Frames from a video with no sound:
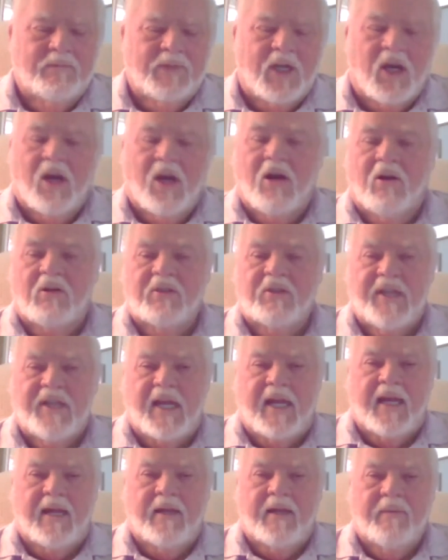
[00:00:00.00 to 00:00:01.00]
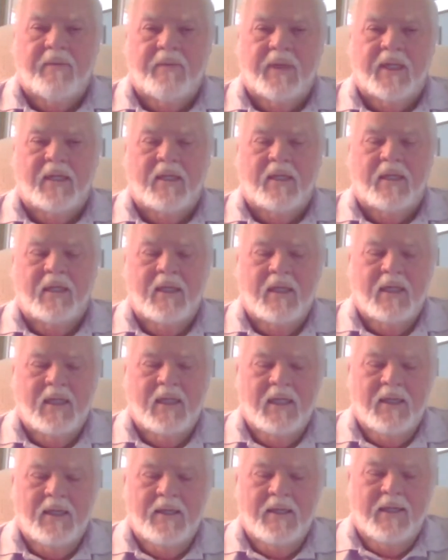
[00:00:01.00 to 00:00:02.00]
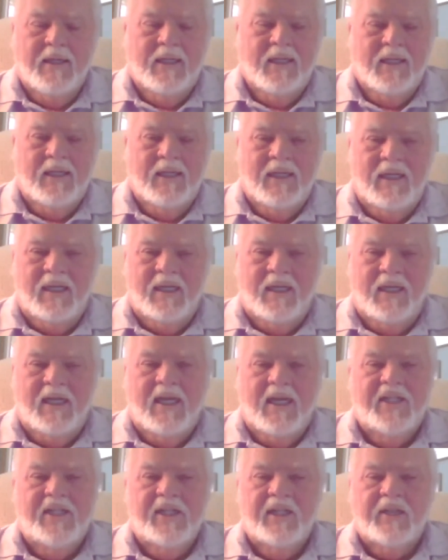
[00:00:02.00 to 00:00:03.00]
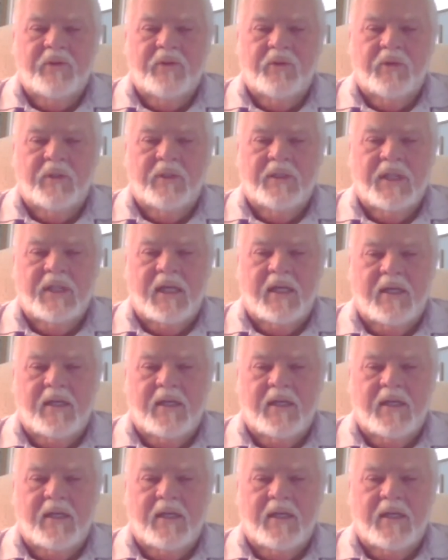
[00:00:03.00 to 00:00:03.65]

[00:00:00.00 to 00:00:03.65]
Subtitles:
caused that, but he just was,